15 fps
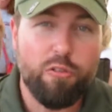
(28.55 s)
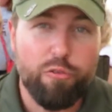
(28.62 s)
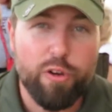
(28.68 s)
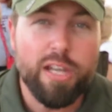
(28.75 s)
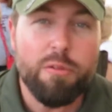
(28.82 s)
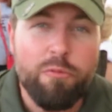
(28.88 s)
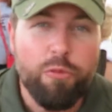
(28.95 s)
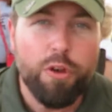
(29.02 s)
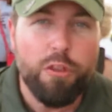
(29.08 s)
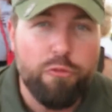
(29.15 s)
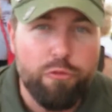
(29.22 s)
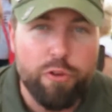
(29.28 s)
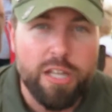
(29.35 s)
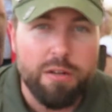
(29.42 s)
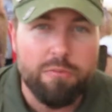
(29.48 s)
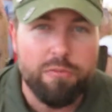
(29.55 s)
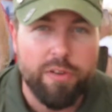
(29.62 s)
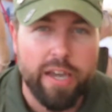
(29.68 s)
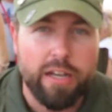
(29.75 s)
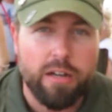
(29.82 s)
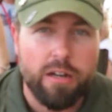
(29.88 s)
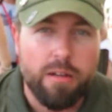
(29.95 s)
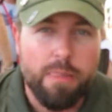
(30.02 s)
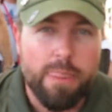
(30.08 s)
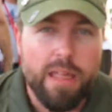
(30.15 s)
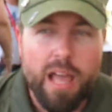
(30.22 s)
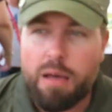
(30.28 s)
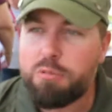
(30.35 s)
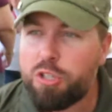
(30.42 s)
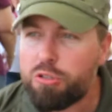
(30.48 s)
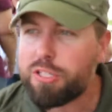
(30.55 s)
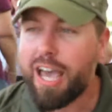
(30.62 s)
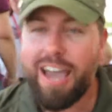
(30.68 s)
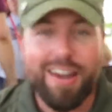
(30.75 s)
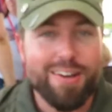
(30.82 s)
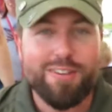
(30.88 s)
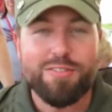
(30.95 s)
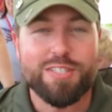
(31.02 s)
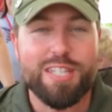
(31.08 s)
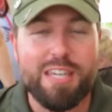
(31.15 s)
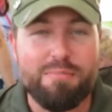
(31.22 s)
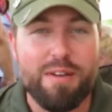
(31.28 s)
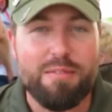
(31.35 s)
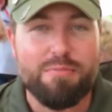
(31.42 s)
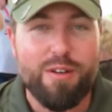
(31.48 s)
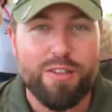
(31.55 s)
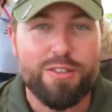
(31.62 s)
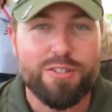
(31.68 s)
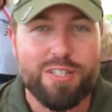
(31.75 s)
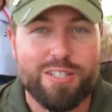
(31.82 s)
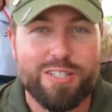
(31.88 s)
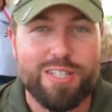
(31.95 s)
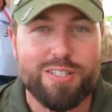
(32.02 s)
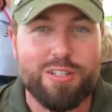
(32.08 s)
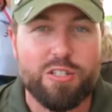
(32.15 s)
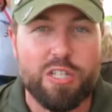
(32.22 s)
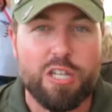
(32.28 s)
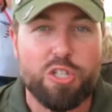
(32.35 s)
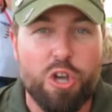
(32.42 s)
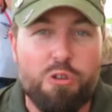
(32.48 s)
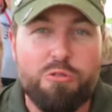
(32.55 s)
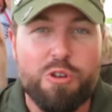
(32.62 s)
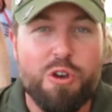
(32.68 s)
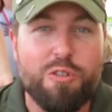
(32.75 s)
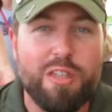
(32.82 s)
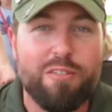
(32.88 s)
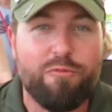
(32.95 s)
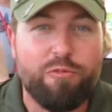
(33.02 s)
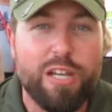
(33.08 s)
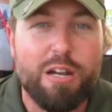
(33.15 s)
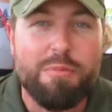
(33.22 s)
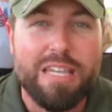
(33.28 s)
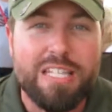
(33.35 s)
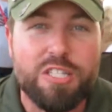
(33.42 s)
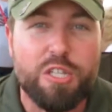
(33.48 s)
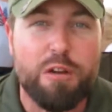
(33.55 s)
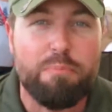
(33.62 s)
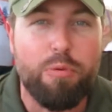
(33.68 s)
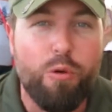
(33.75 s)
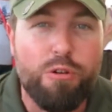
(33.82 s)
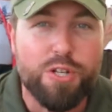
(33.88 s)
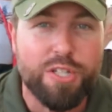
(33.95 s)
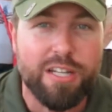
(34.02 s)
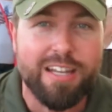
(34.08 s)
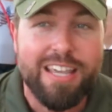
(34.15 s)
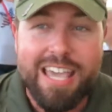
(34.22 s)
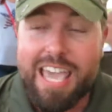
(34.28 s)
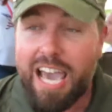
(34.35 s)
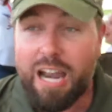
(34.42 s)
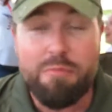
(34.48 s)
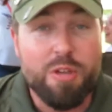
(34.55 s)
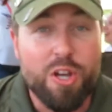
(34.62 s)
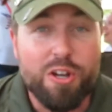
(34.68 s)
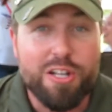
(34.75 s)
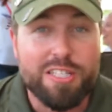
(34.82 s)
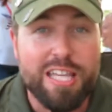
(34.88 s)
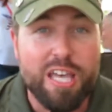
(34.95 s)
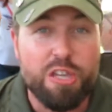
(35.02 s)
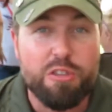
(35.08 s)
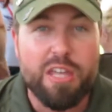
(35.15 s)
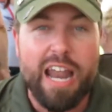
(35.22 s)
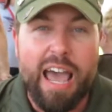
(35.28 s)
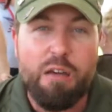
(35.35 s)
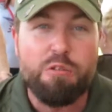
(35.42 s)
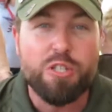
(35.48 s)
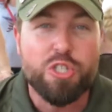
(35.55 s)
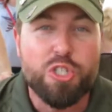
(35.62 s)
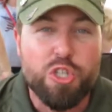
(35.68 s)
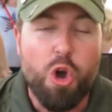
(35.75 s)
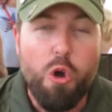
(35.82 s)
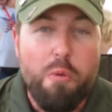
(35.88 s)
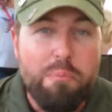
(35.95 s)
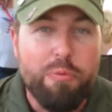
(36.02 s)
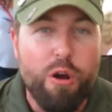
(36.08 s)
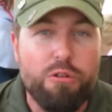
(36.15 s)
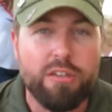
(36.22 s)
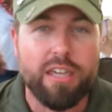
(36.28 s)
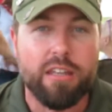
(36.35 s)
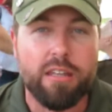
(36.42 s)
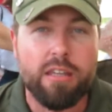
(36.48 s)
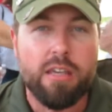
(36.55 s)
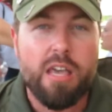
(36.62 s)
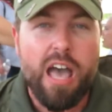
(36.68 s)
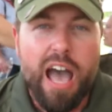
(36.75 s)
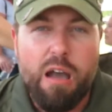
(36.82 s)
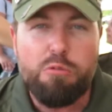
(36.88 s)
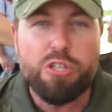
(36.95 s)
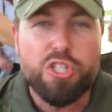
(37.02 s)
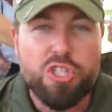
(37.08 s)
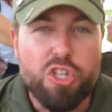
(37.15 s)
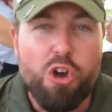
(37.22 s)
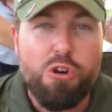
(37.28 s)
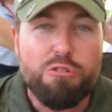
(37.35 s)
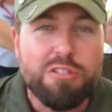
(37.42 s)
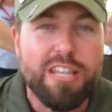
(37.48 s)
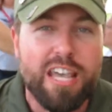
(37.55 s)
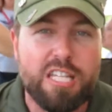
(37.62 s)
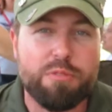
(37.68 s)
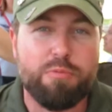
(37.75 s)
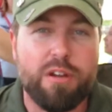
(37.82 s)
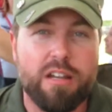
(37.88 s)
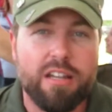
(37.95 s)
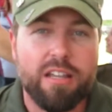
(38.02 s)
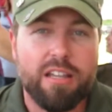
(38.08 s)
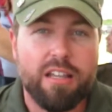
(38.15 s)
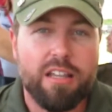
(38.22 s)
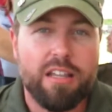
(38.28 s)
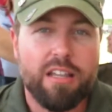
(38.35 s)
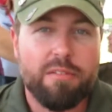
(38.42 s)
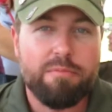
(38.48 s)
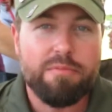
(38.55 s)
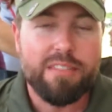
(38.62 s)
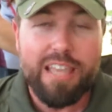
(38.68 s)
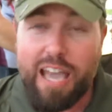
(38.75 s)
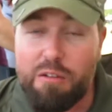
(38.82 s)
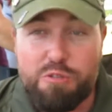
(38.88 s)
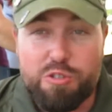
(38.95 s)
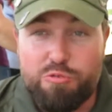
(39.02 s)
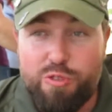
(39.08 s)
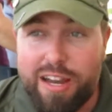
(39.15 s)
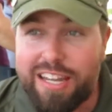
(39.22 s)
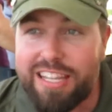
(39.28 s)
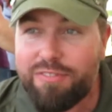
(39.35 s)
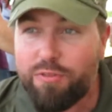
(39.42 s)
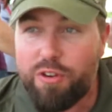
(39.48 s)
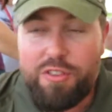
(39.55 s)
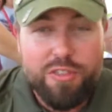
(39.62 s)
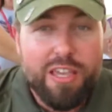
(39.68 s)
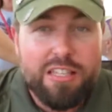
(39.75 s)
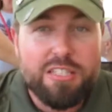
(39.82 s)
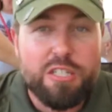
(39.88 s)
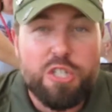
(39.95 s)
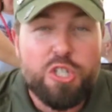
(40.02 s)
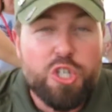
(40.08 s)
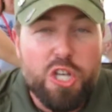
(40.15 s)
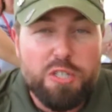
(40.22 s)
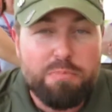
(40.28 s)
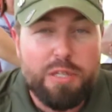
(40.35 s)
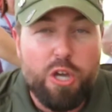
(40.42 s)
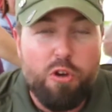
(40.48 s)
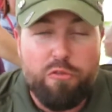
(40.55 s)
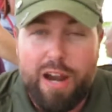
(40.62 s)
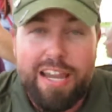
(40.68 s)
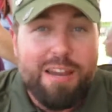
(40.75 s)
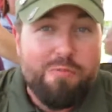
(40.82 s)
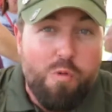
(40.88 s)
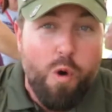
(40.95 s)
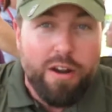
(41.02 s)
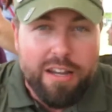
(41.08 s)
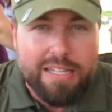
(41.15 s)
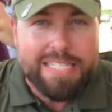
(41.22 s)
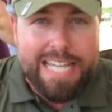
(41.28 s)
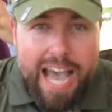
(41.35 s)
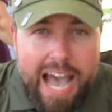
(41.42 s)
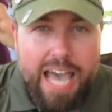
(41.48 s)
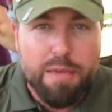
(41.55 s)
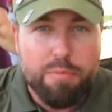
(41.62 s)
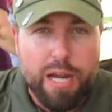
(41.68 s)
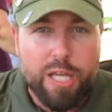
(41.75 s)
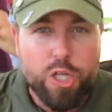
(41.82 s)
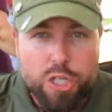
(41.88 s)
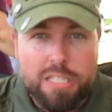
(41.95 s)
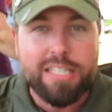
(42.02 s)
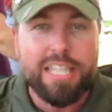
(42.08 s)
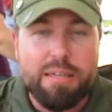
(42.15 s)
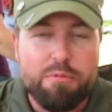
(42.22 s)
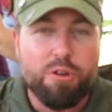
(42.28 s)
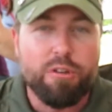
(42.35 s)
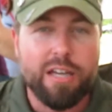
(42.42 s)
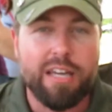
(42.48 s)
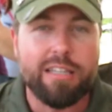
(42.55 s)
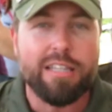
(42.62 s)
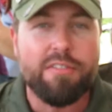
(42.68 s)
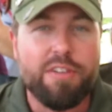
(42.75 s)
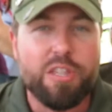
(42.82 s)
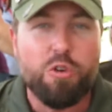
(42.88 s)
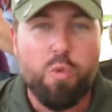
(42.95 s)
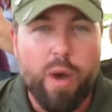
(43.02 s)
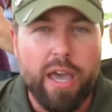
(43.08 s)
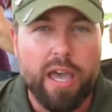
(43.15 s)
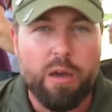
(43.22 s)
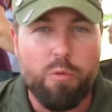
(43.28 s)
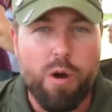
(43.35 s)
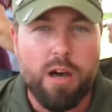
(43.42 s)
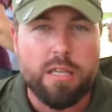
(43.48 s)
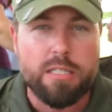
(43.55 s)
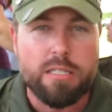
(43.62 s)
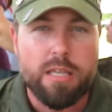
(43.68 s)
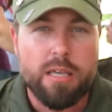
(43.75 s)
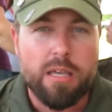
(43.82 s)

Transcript: Freedom for the freedom fighter. I'm so tired of seeing my brothers and sisters that don't know that freedom is their portion. And I'm here to tell you that I was so broken. I was so desperate. I was ready for things to just be over. I didn't want to die, but I couldn't keep going on living the way I was.